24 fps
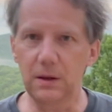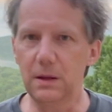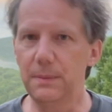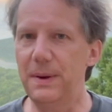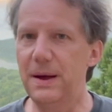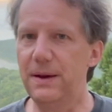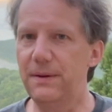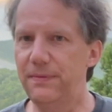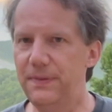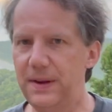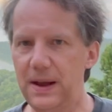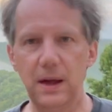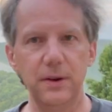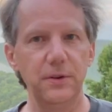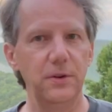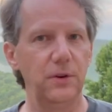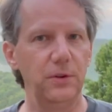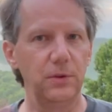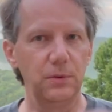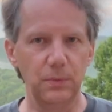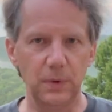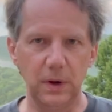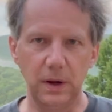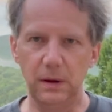about Founders
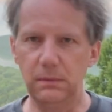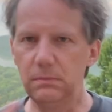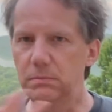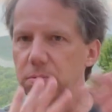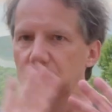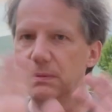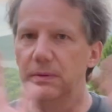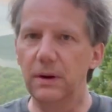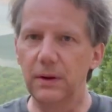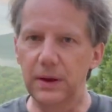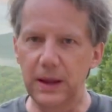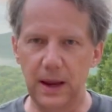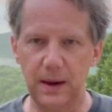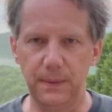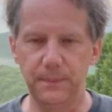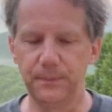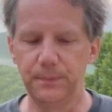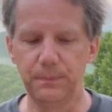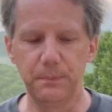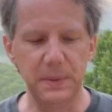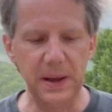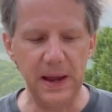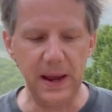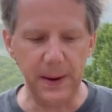and what, okay.
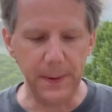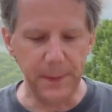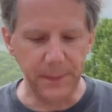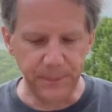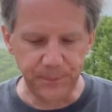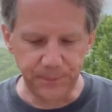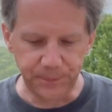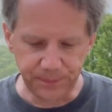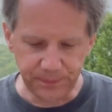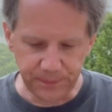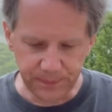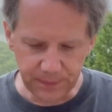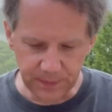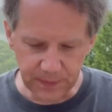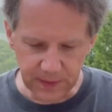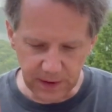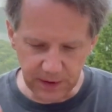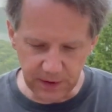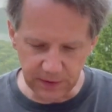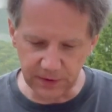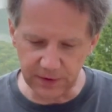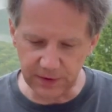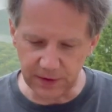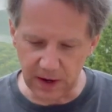But
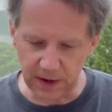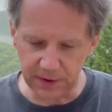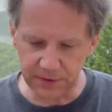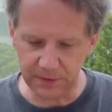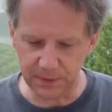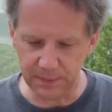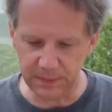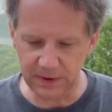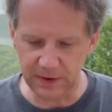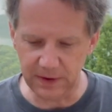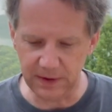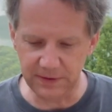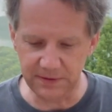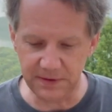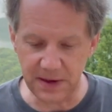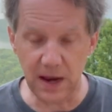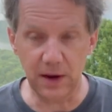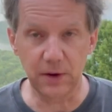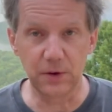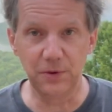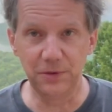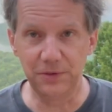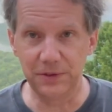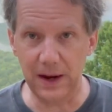this is awesome. It's
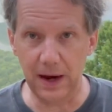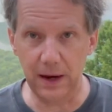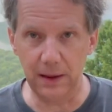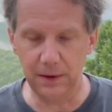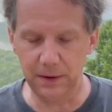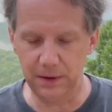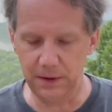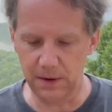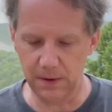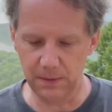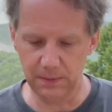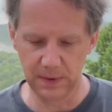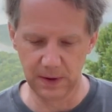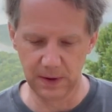not Goose Island, though.